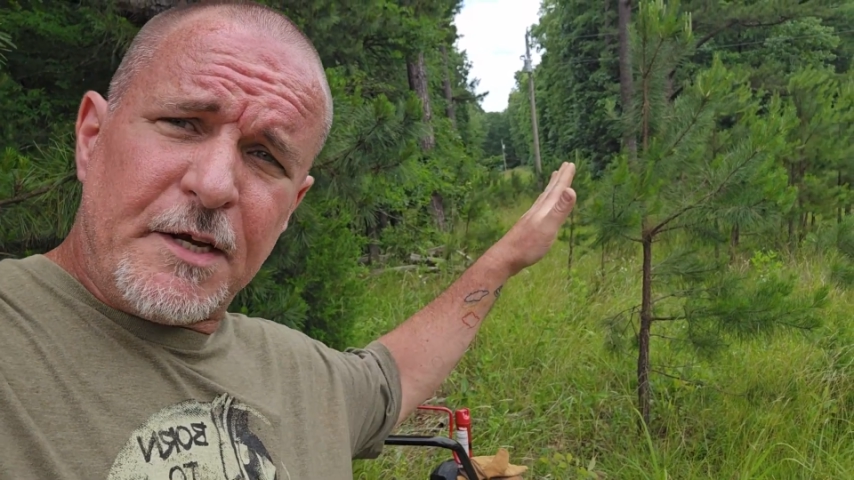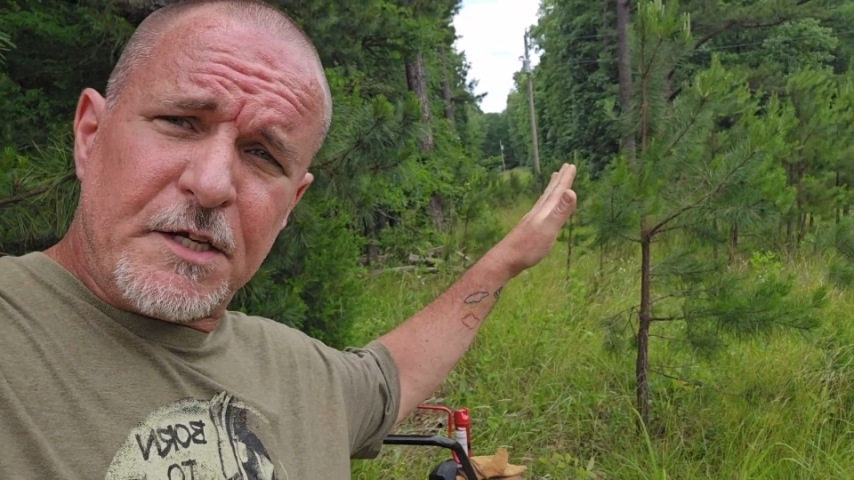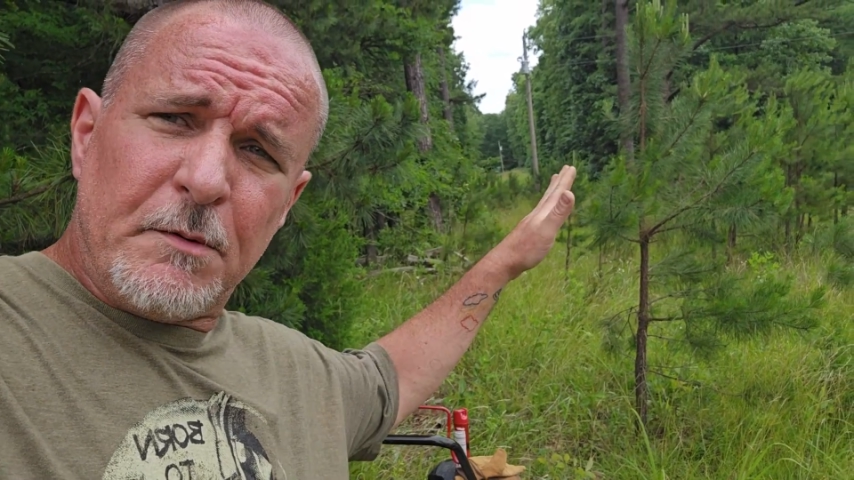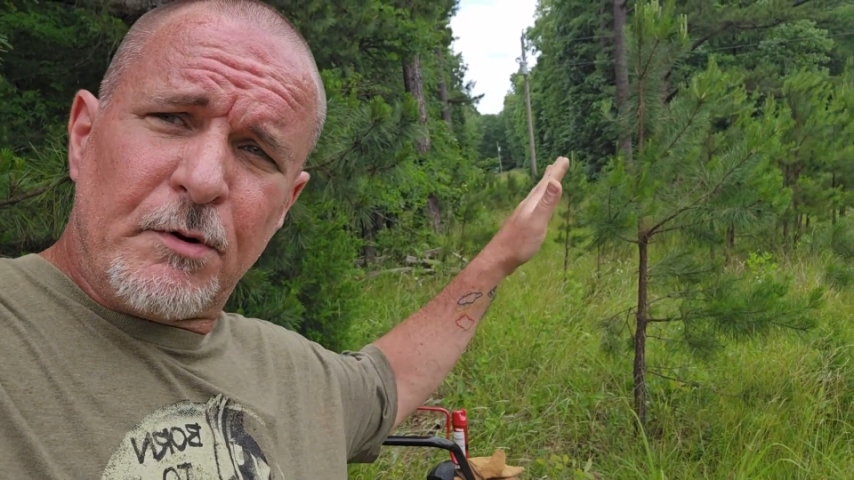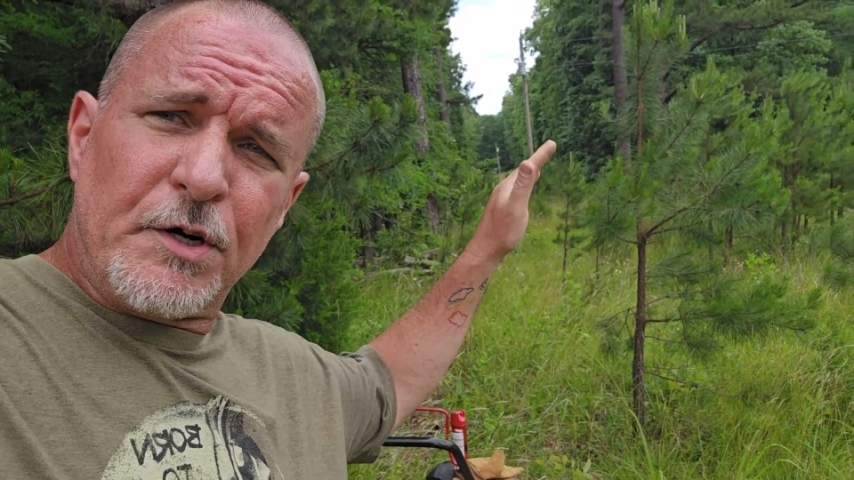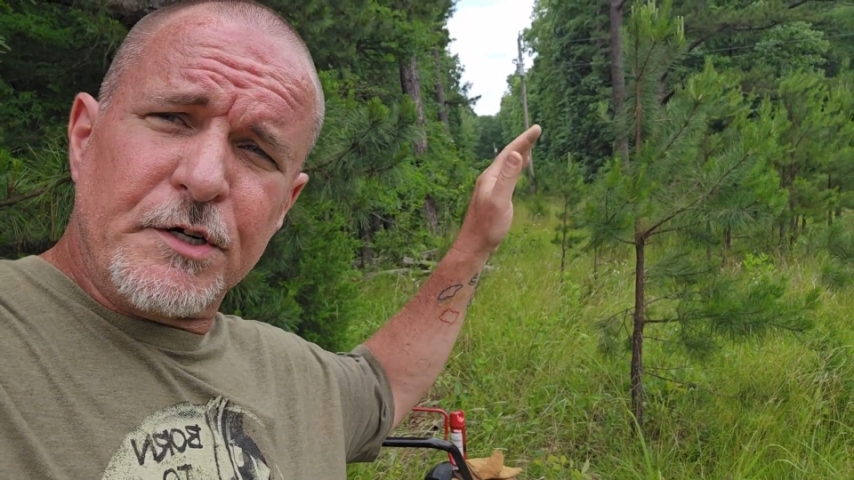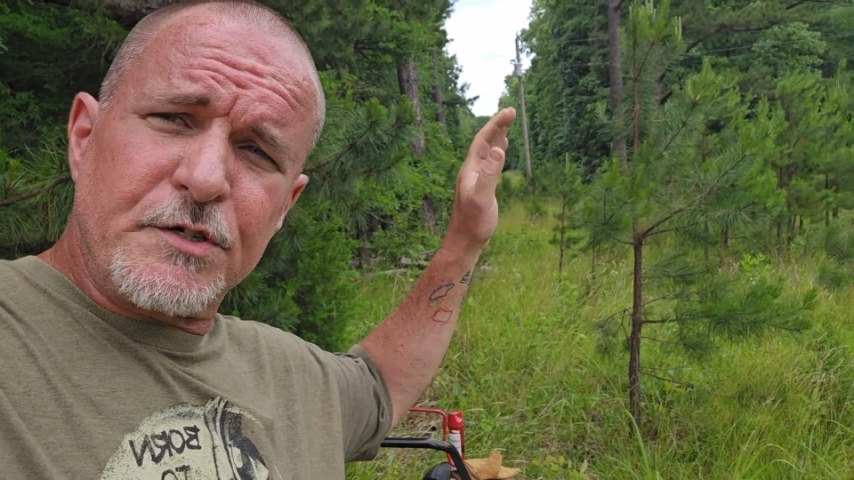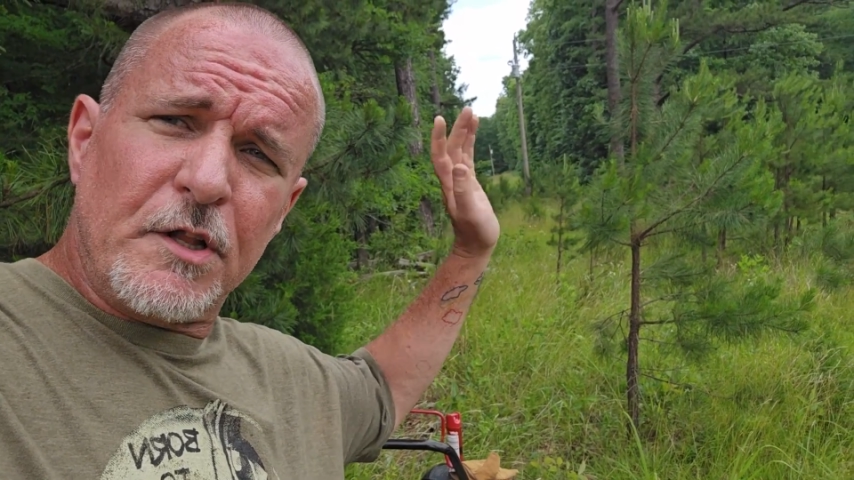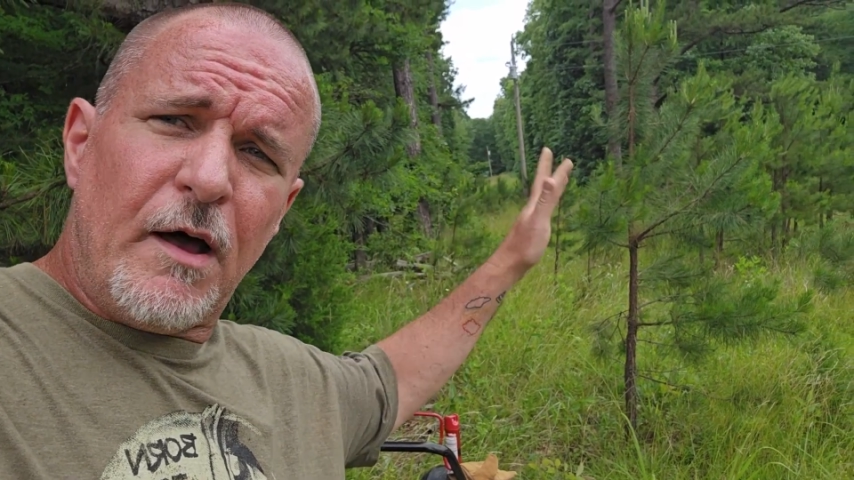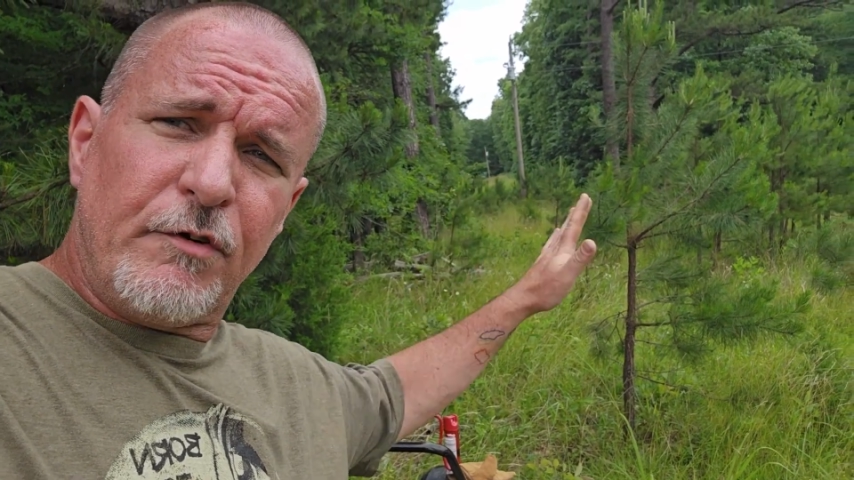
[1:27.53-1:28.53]

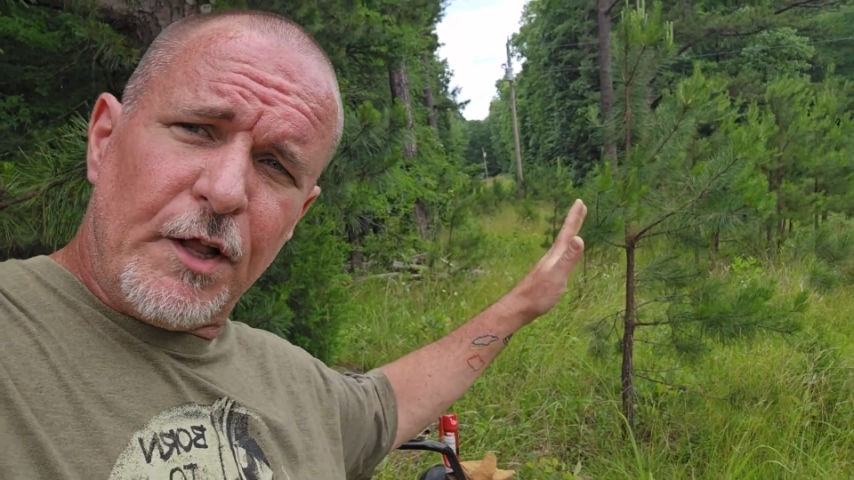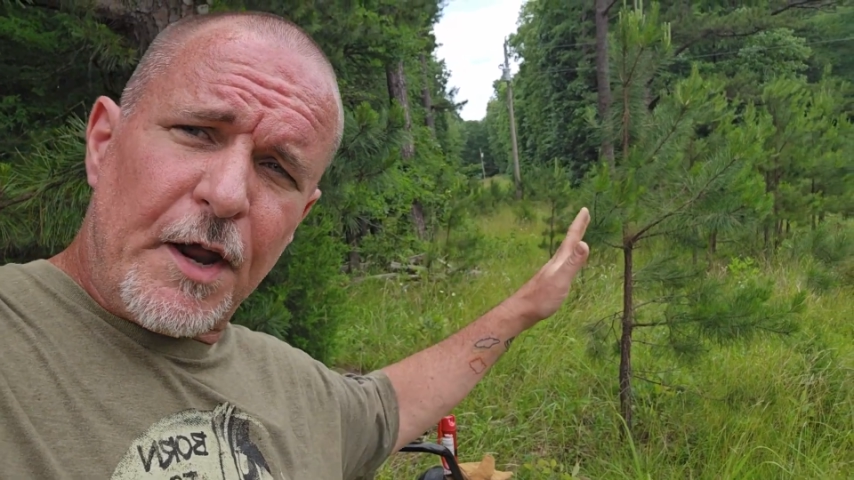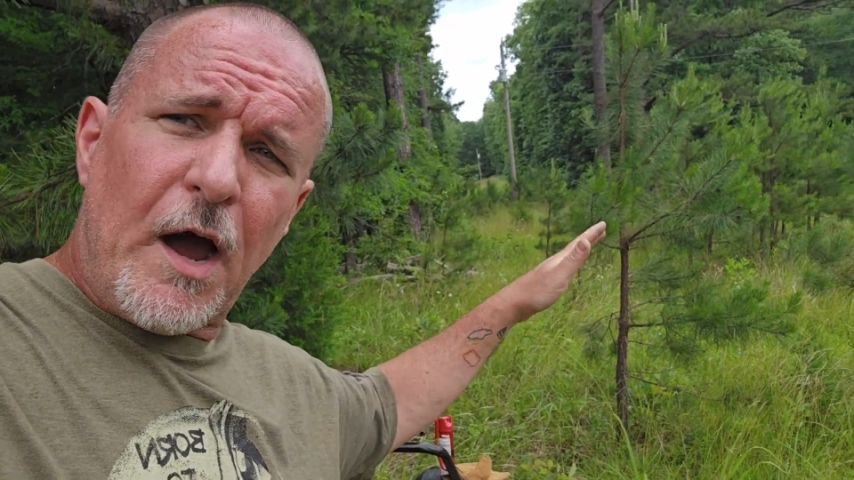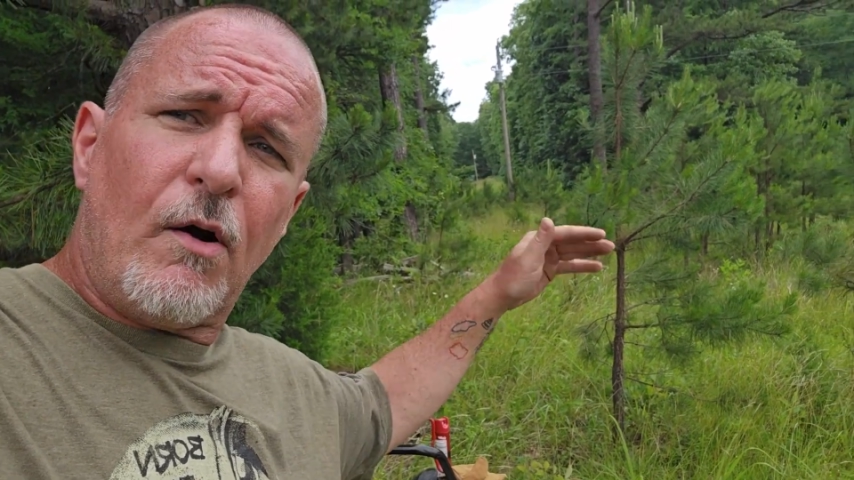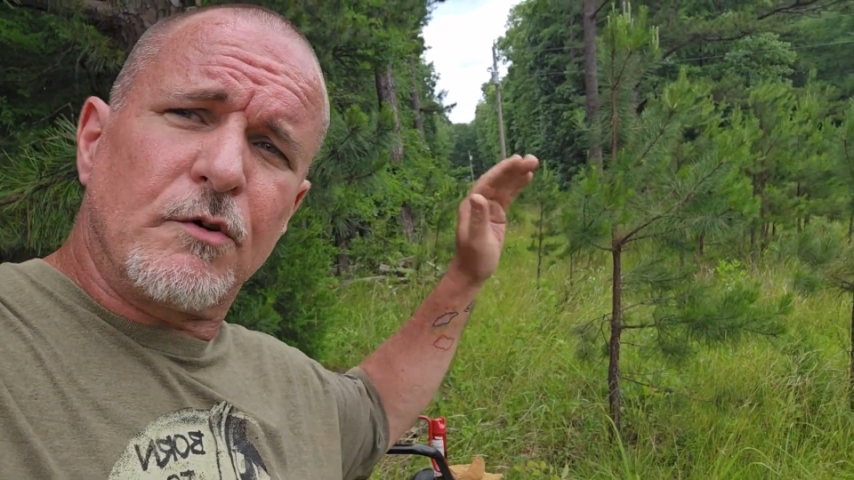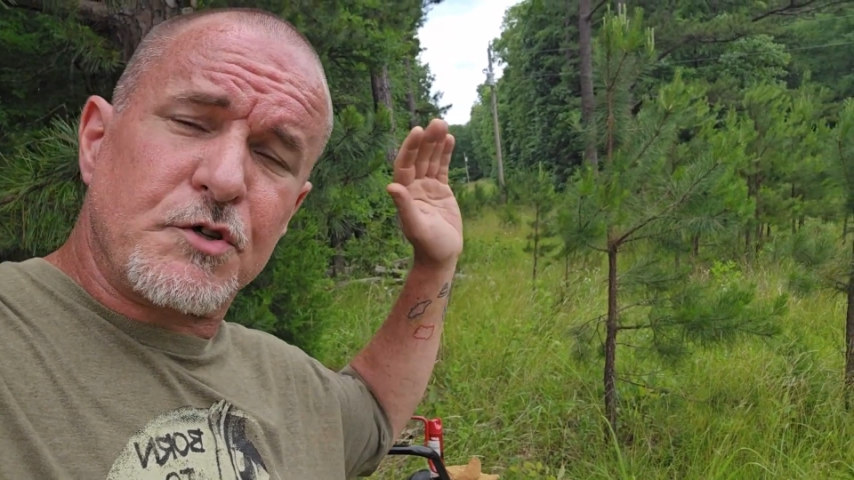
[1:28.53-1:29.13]
timbers, level it out,